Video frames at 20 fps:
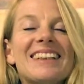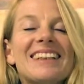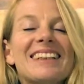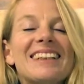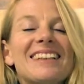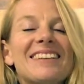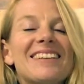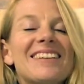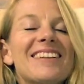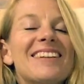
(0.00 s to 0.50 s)

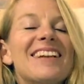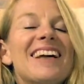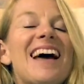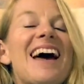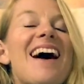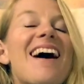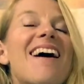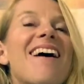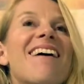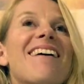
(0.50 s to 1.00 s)
And so
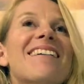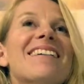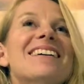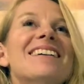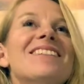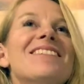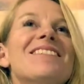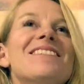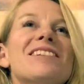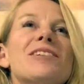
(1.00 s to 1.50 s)
now,
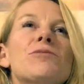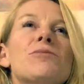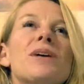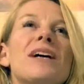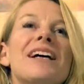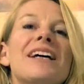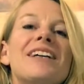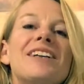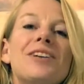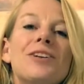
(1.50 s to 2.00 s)
from
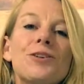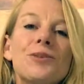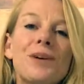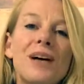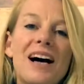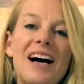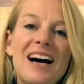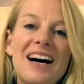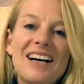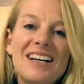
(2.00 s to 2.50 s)
where you
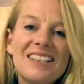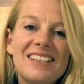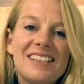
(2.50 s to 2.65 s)
are,